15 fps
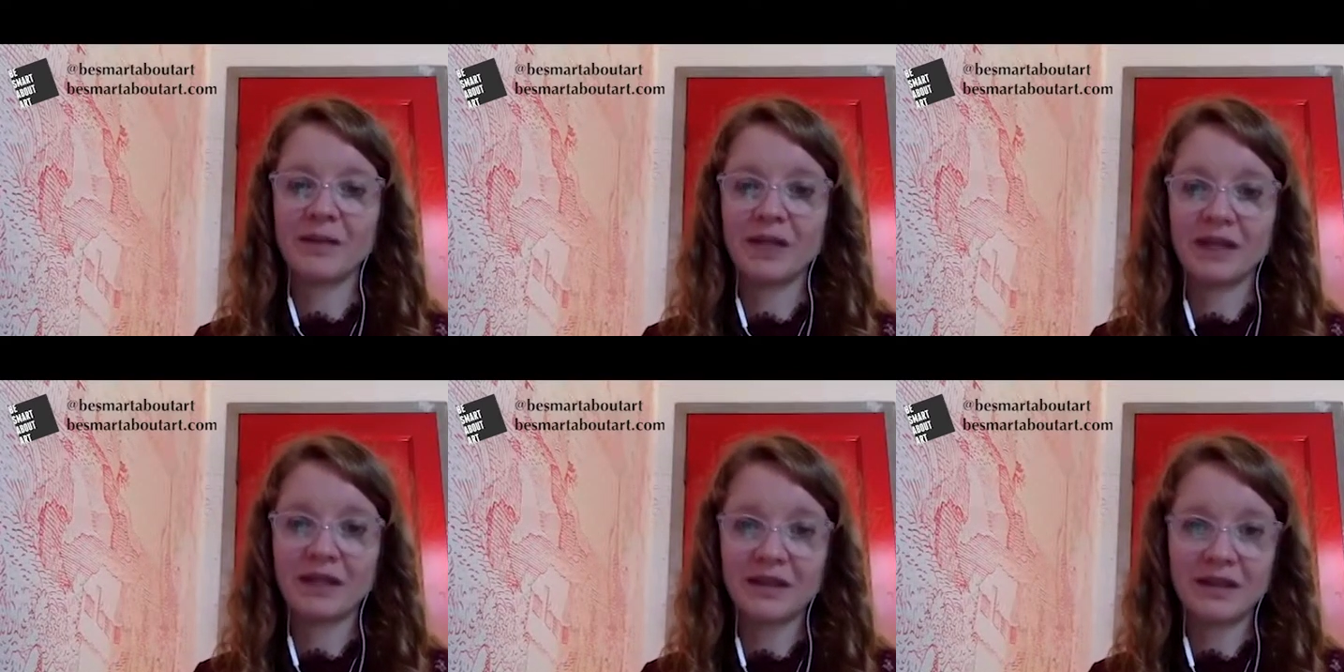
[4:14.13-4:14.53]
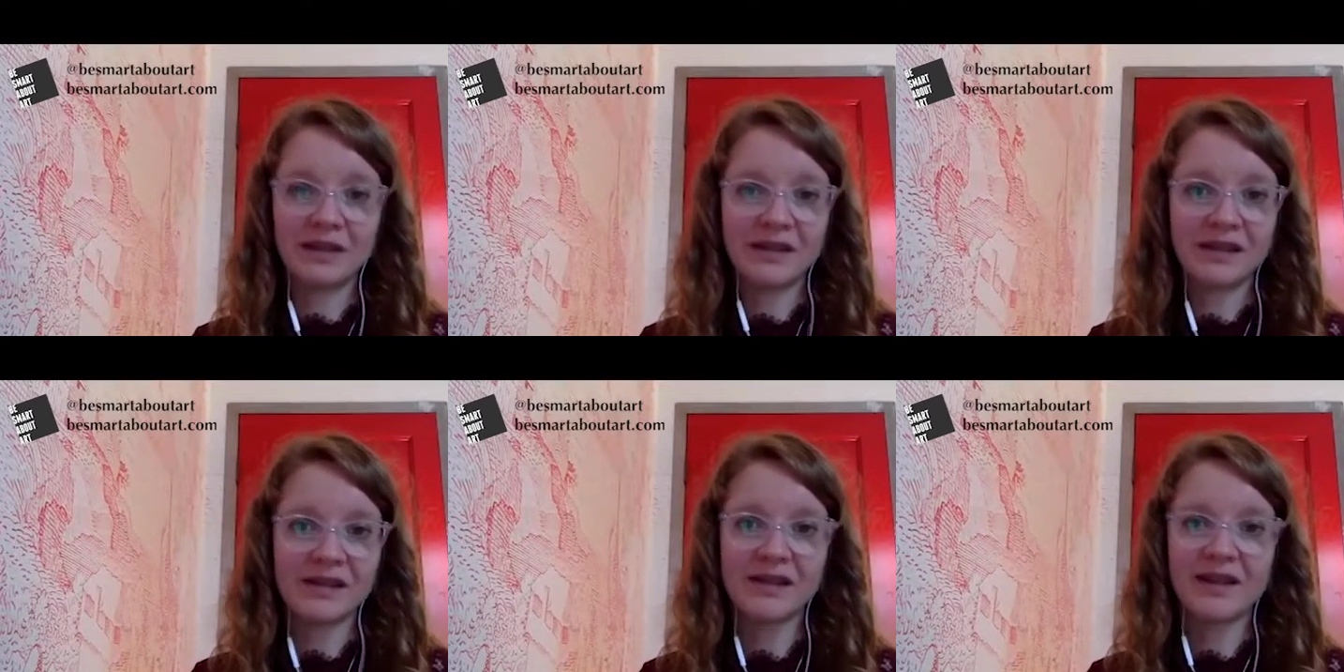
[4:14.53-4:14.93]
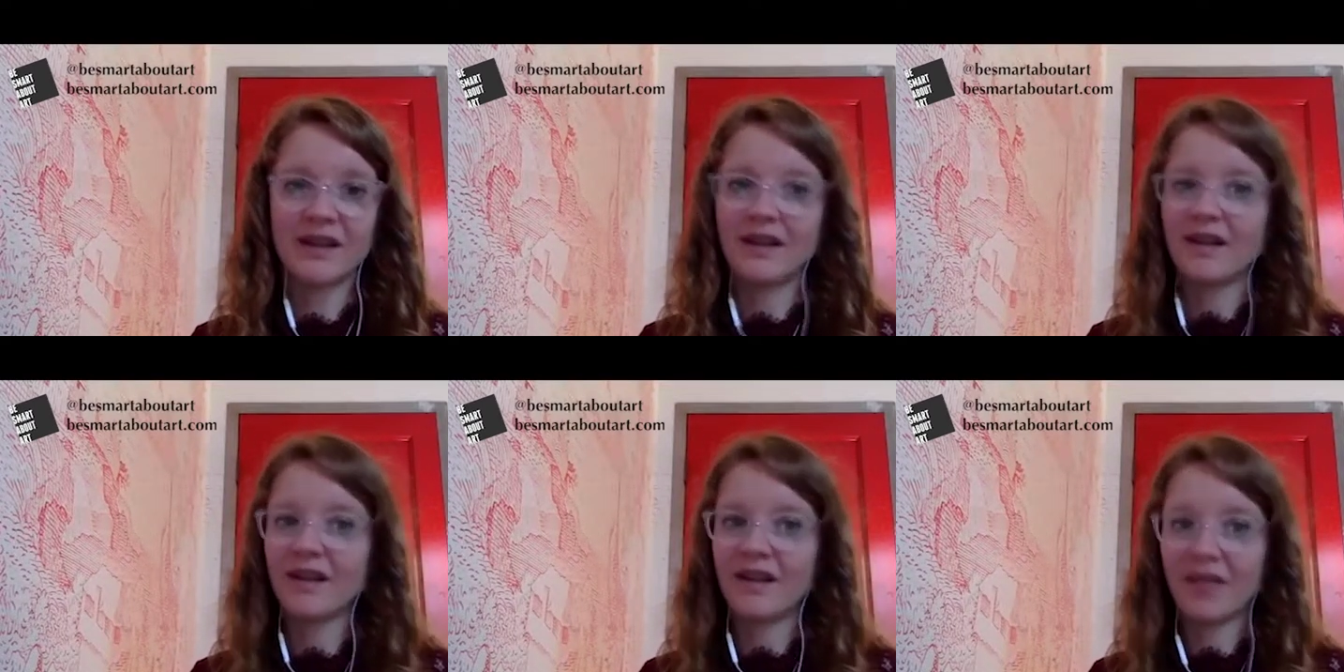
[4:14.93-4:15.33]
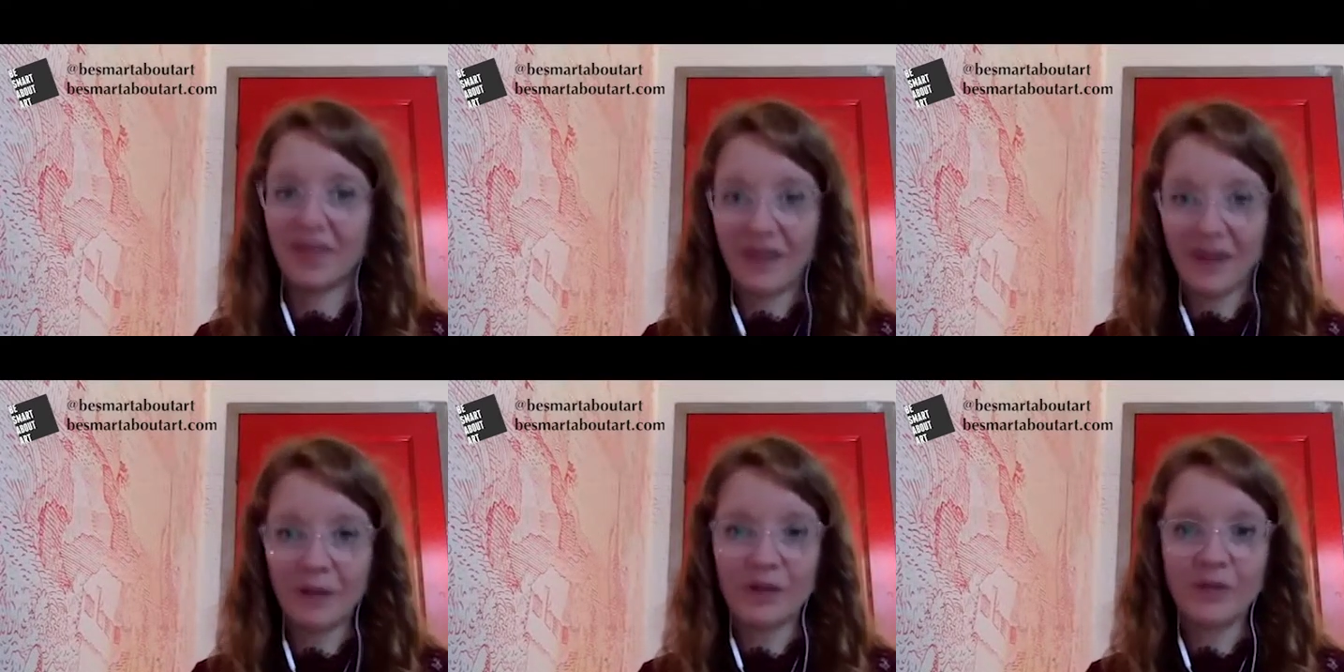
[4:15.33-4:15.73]
My goodness,
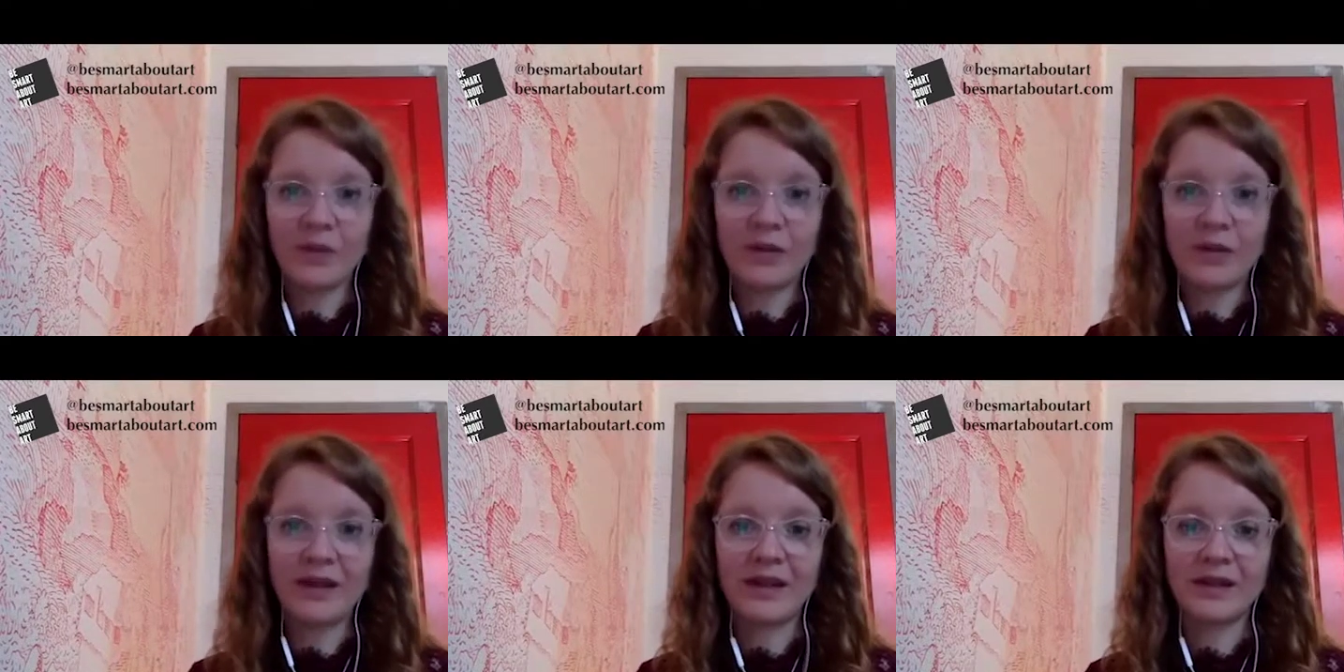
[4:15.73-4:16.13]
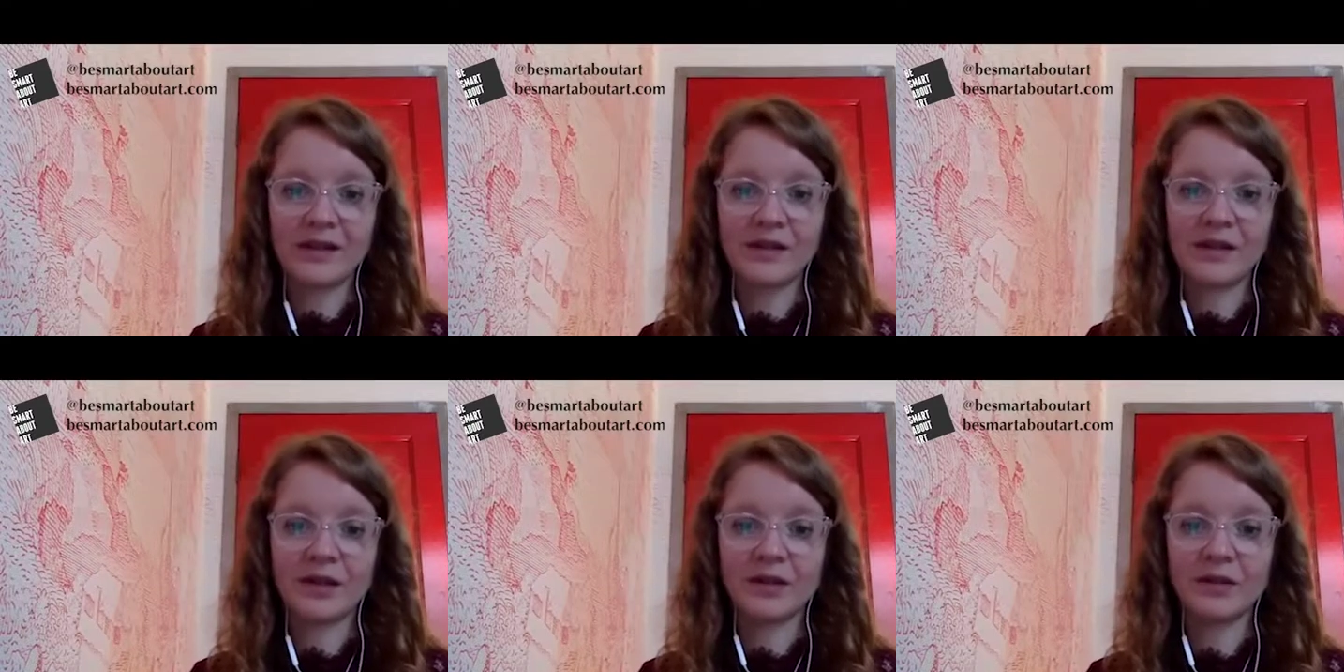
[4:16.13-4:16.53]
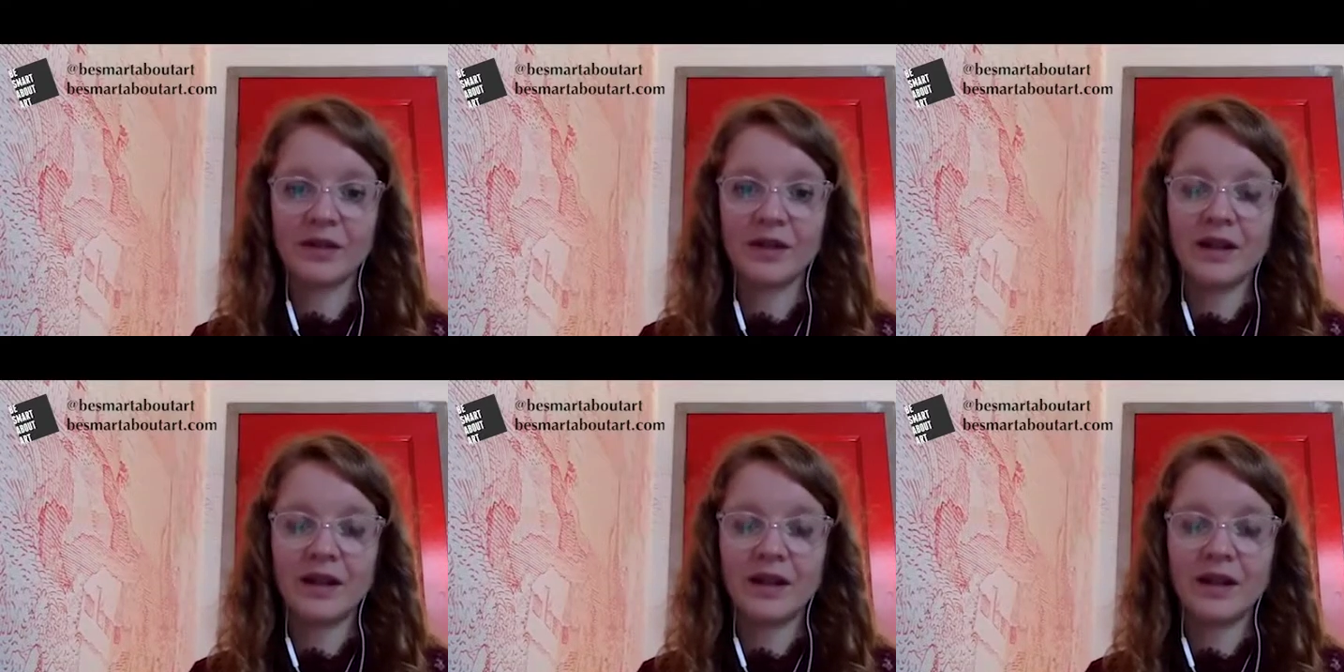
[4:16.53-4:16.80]
that was what we needed to do.